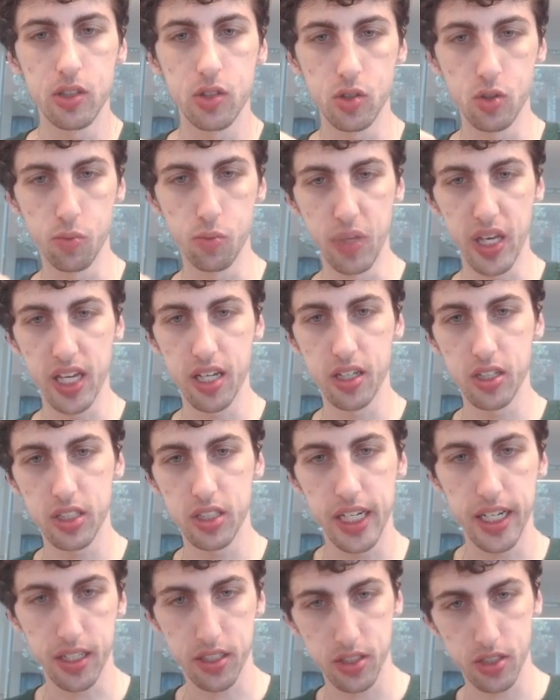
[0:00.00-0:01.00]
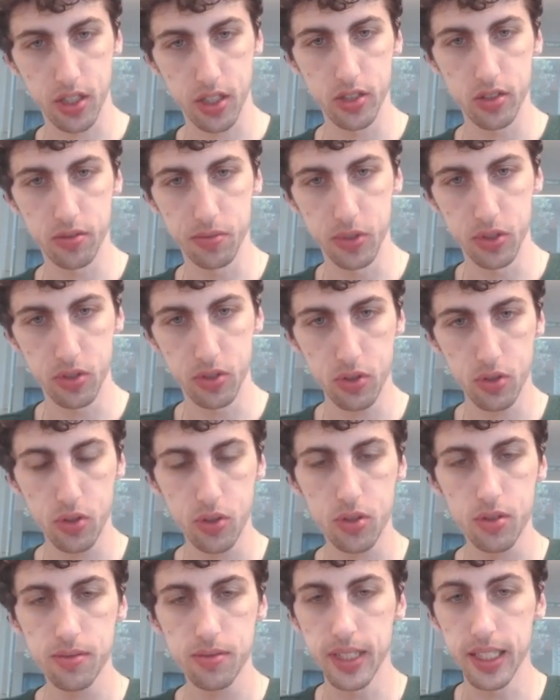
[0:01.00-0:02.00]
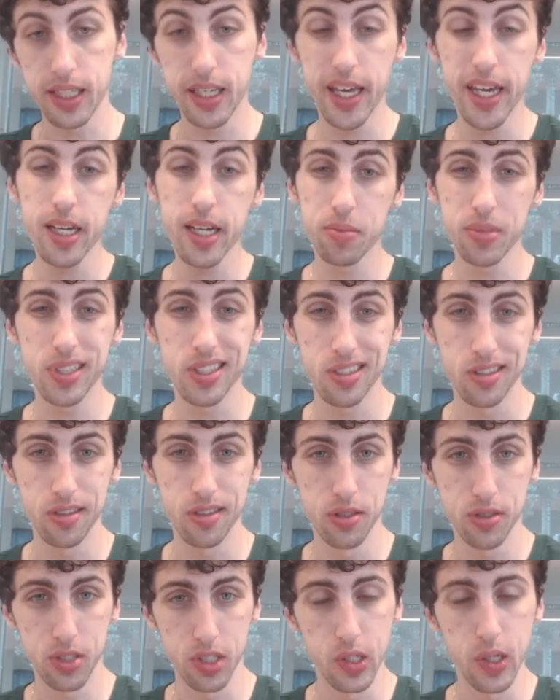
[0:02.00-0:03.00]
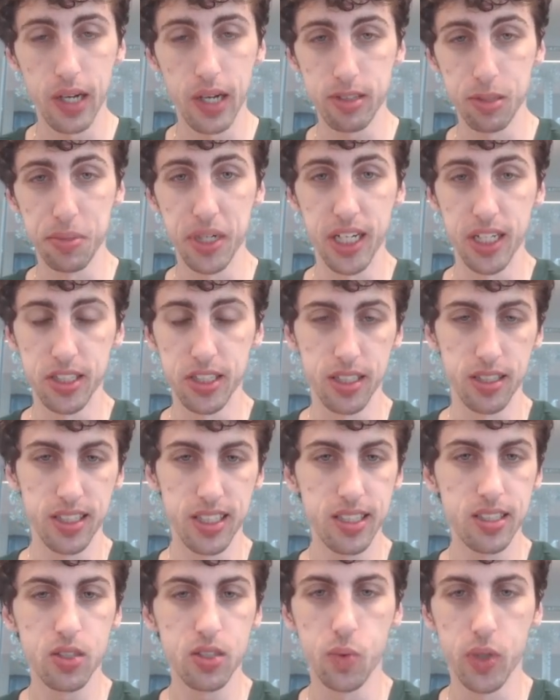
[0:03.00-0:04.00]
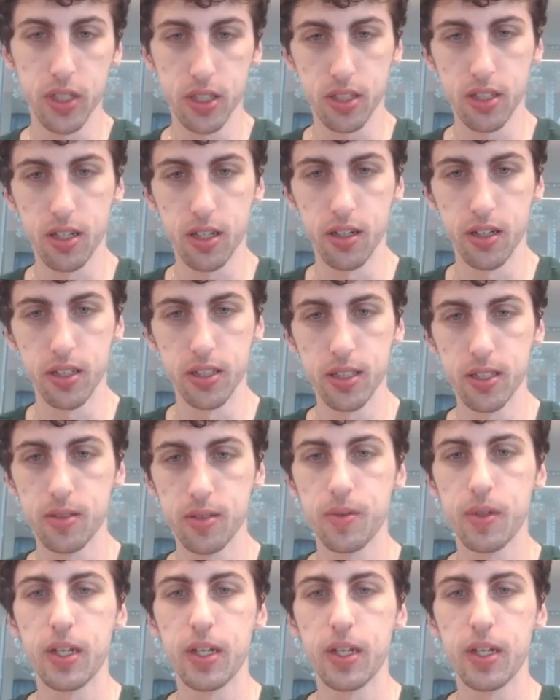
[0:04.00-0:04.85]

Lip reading: You banish X cards from your soul. It can't be 0, so you have to banish at least 1 card.